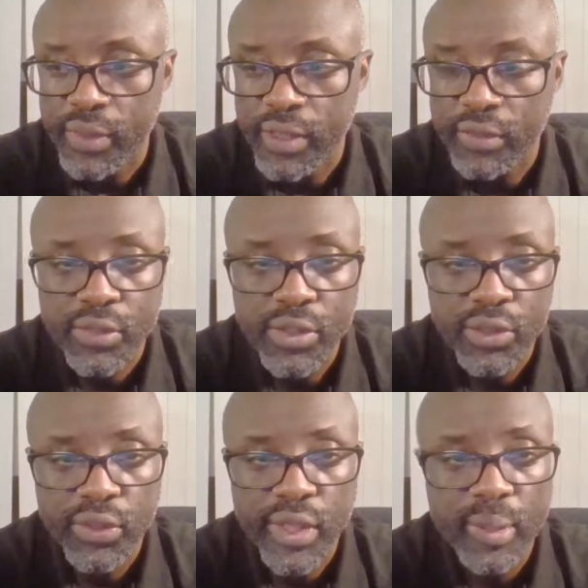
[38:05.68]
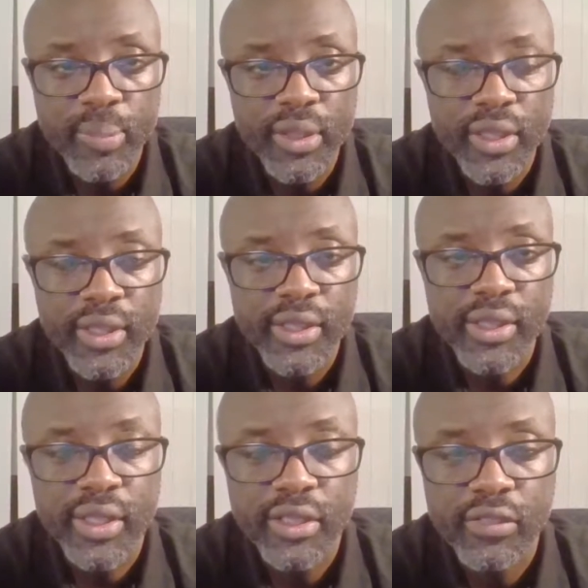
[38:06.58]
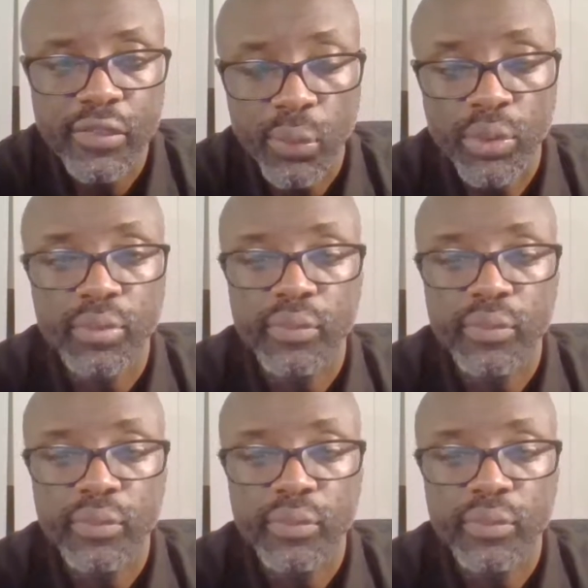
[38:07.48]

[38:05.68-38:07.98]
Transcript: unfortunately happened in 1994.